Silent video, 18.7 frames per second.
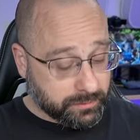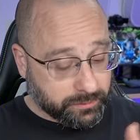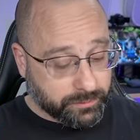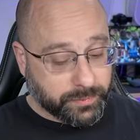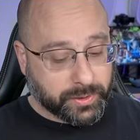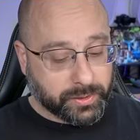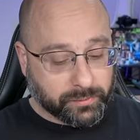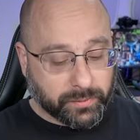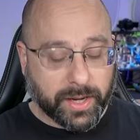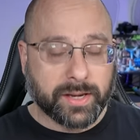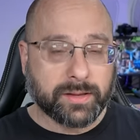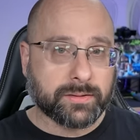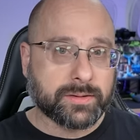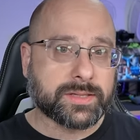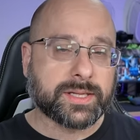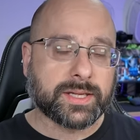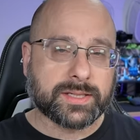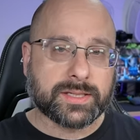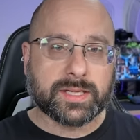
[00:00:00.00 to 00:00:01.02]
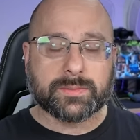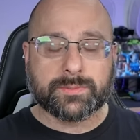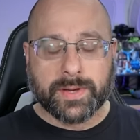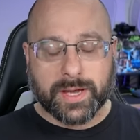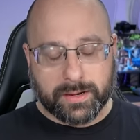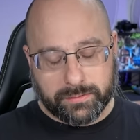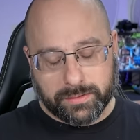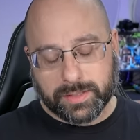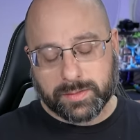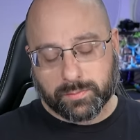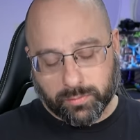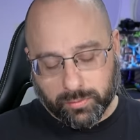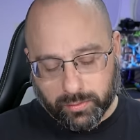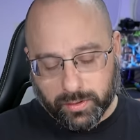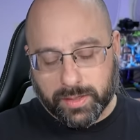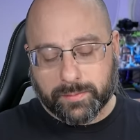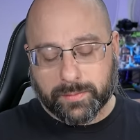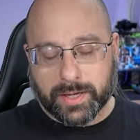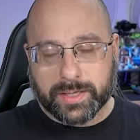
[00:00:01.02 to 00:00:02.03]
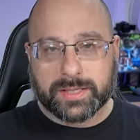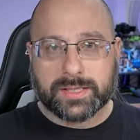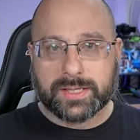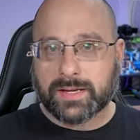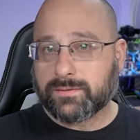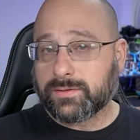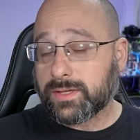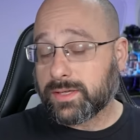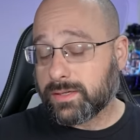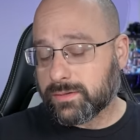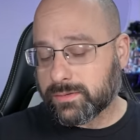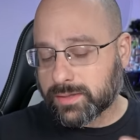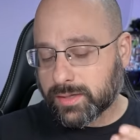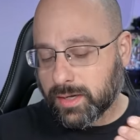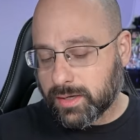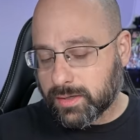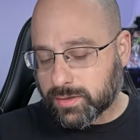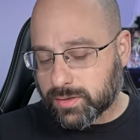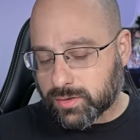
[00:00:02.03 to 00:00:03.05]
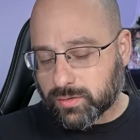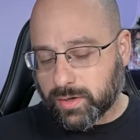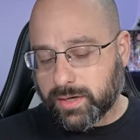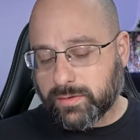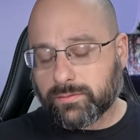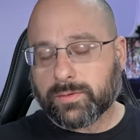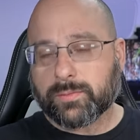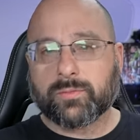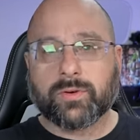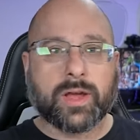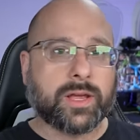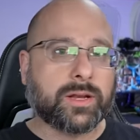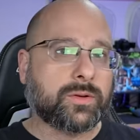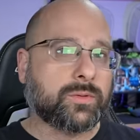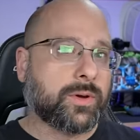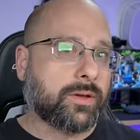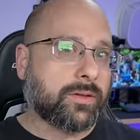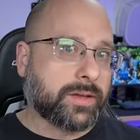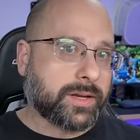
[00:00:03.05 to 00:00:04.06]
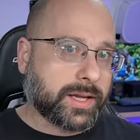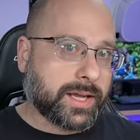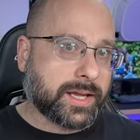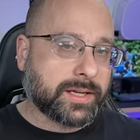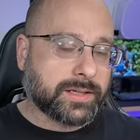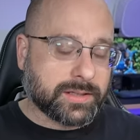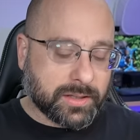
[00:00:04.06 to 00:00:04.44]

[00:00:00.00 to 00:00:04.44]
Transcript: but a regular 6S battery is pretty much safe to use, straight from Ryan Quellett and